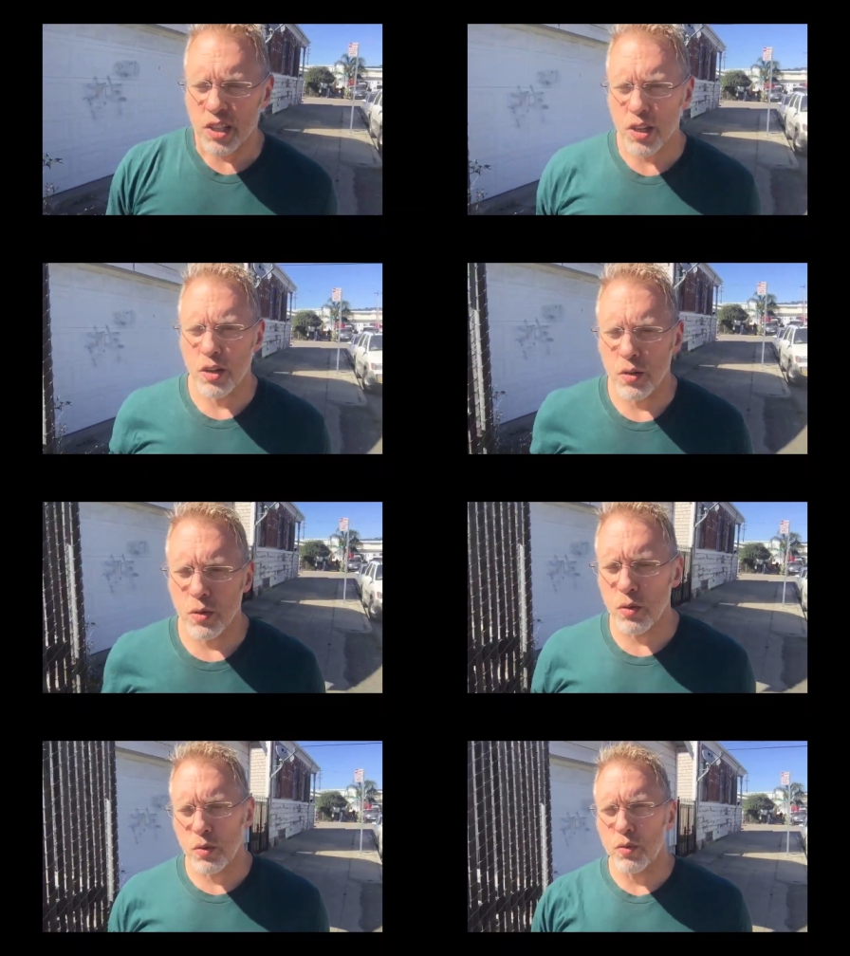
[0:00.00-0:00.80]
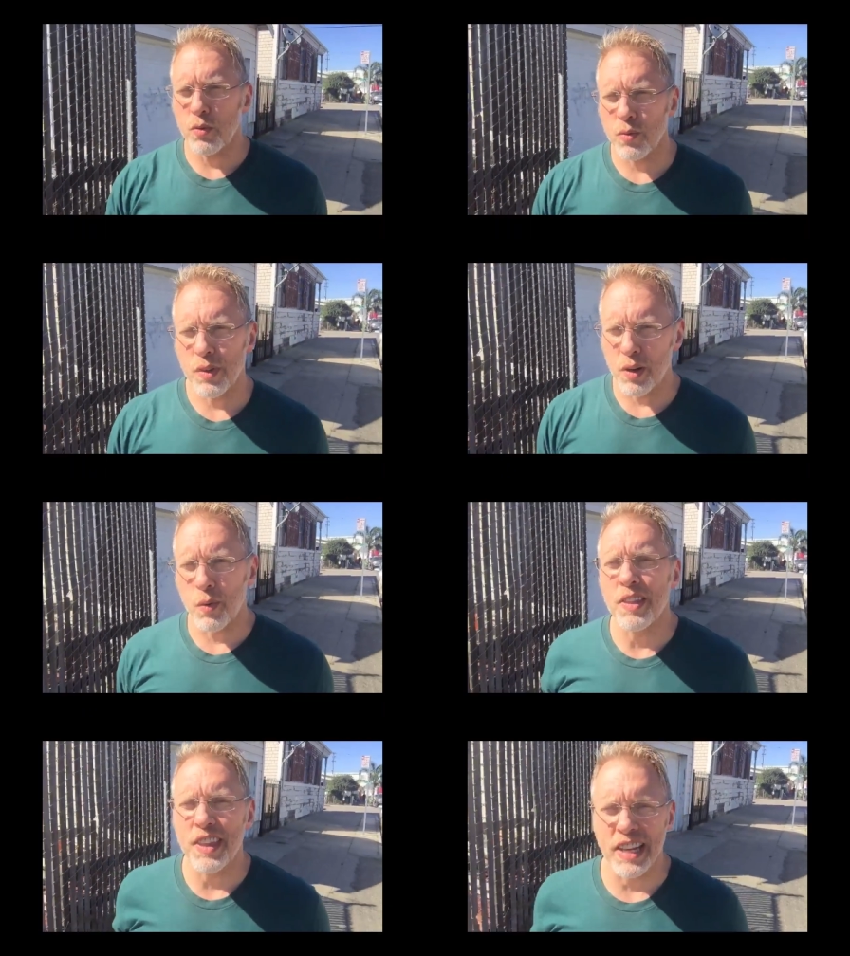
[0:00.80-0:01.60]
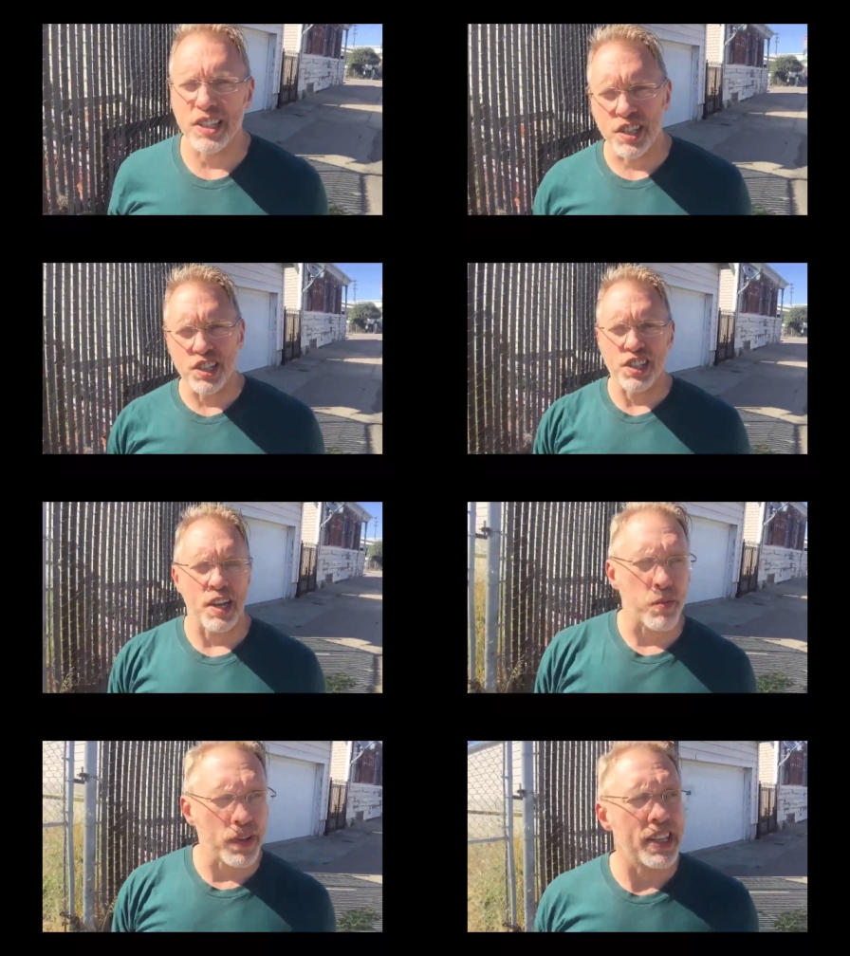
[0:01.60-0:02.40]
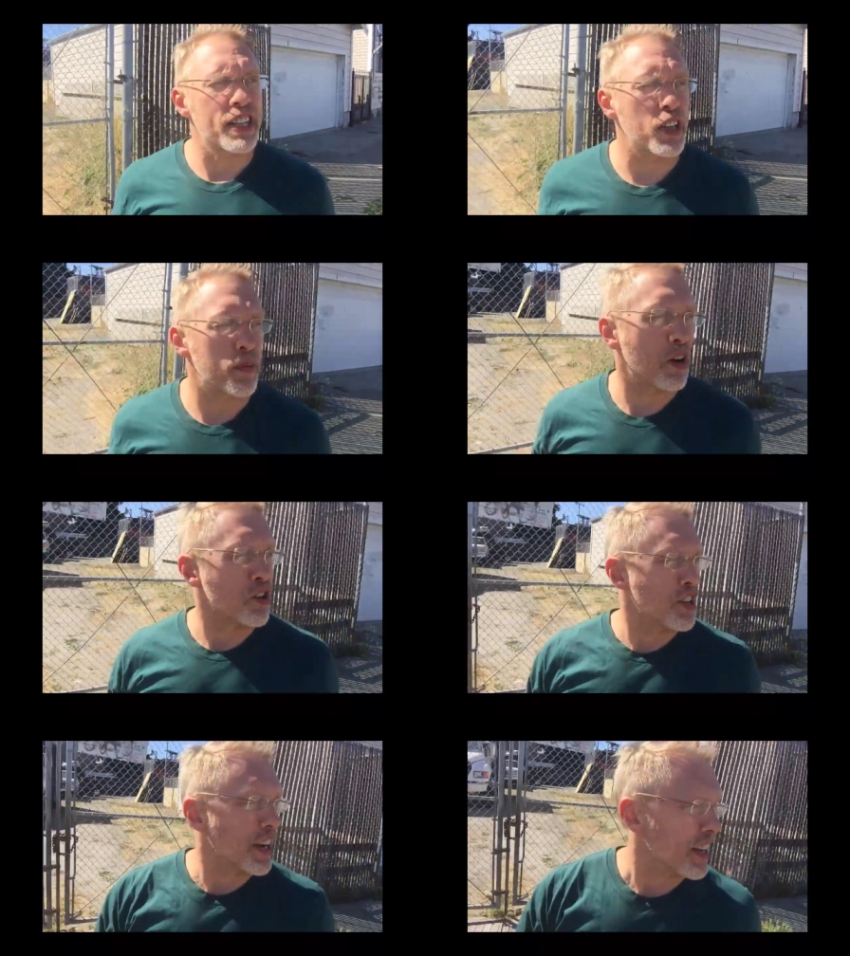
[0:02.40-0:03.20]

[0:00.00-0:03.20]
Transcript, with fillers: So, you know, one thing is to just get really clear about your